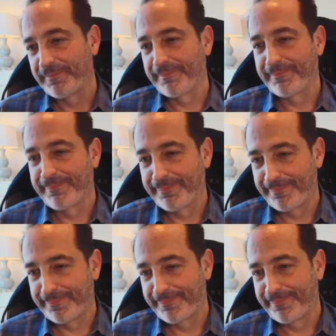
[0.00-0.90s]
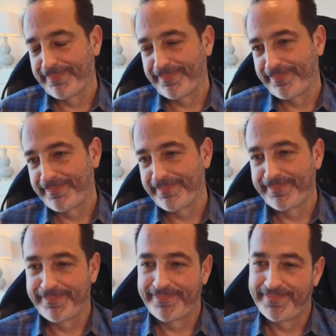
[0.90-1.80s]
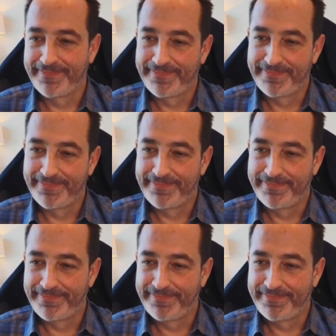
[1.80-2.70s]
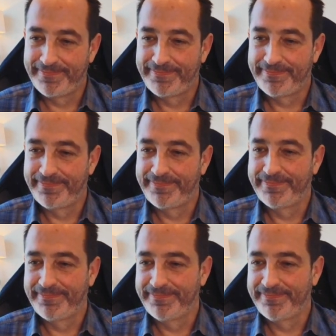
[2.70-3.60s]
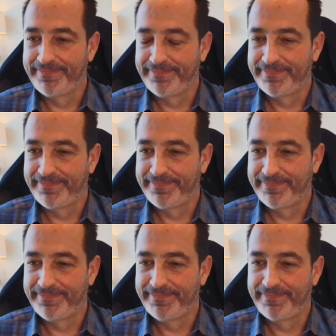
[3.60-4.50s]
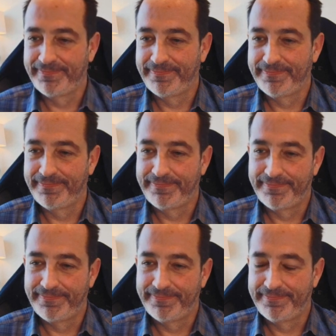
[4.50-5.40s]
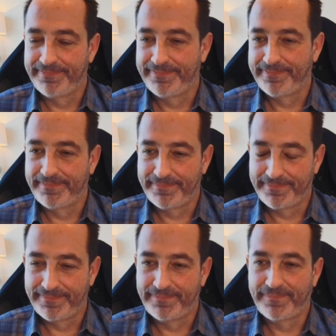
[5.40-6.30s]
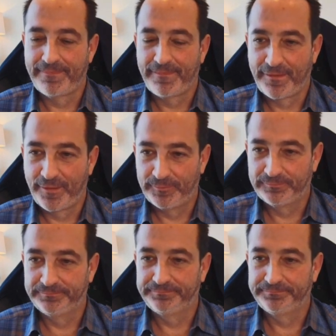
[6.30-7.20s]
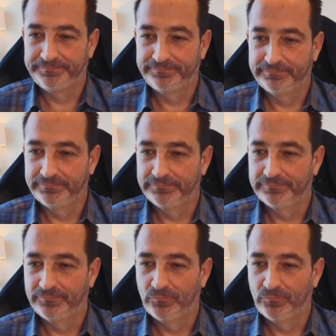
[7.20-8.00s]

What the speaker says: This person isn't speaking.